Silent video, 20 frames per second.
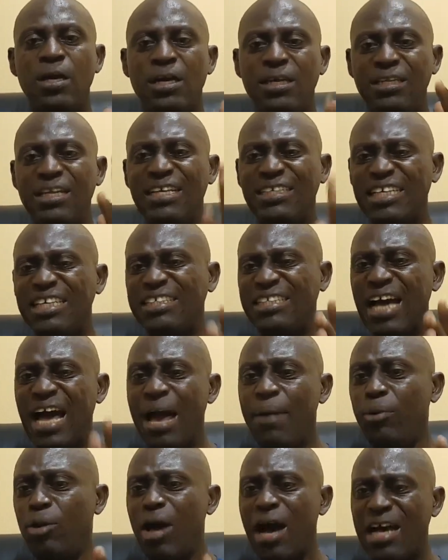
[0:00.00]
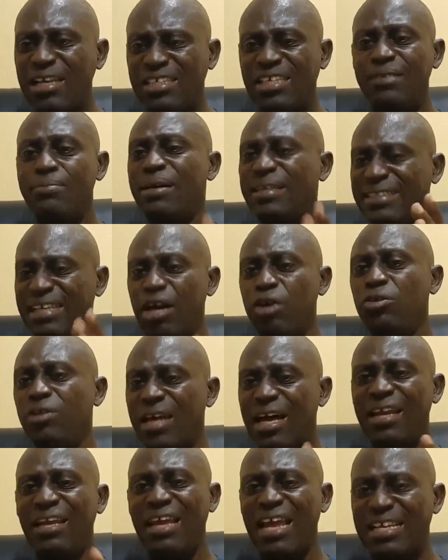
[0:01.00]
the essential amino acid
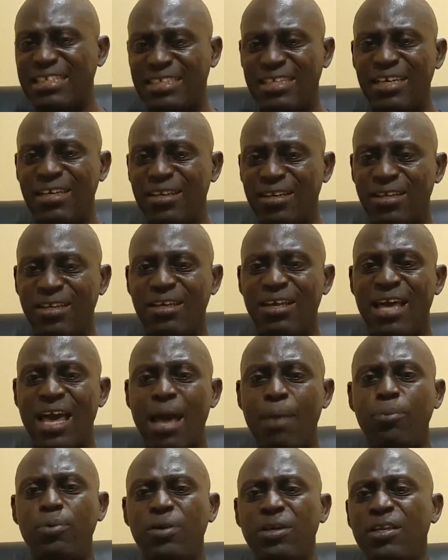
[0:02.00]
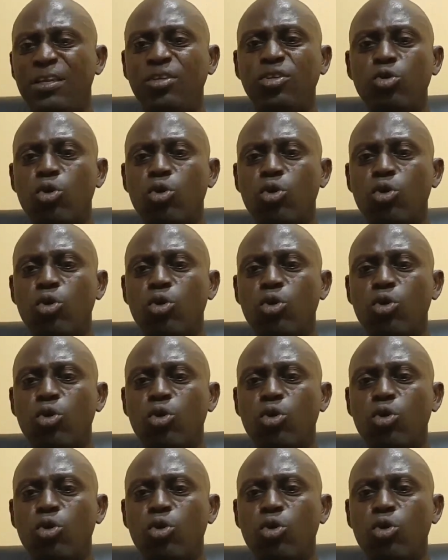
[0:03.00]
methionine and lysine help in